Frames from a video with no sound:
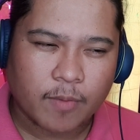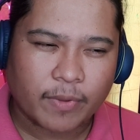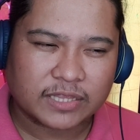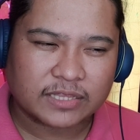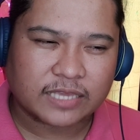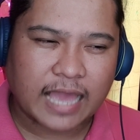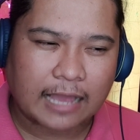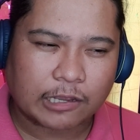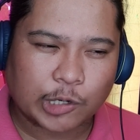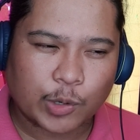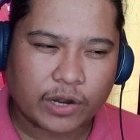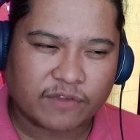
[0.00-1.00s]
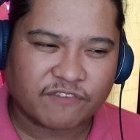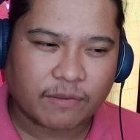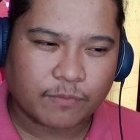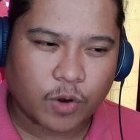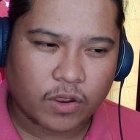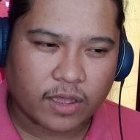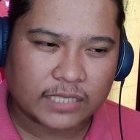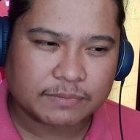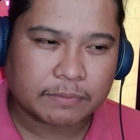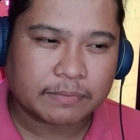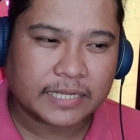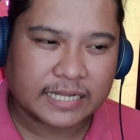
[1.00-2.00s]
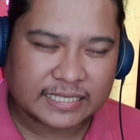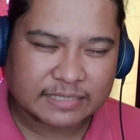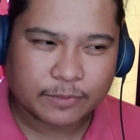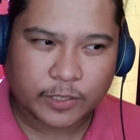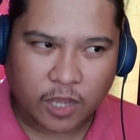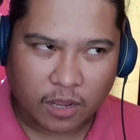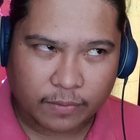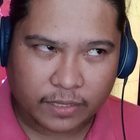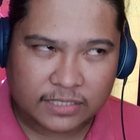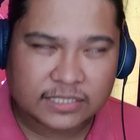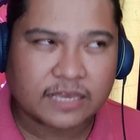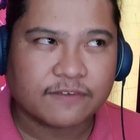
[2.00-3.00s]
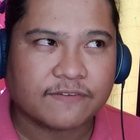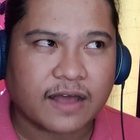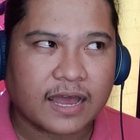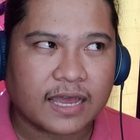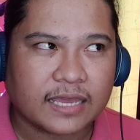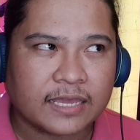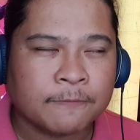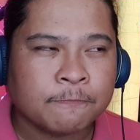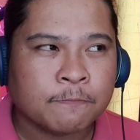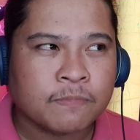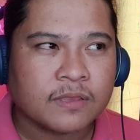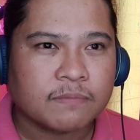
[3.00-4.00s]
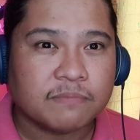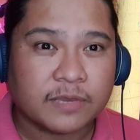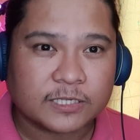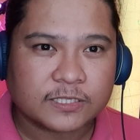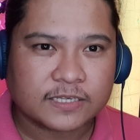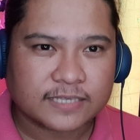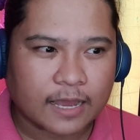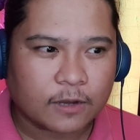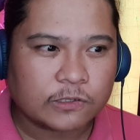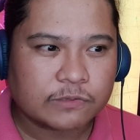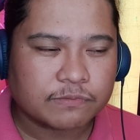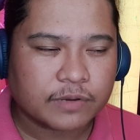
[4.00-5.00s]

But yeah, correct me if I'm wrong, guys, but please leave me the comments if I missed this out.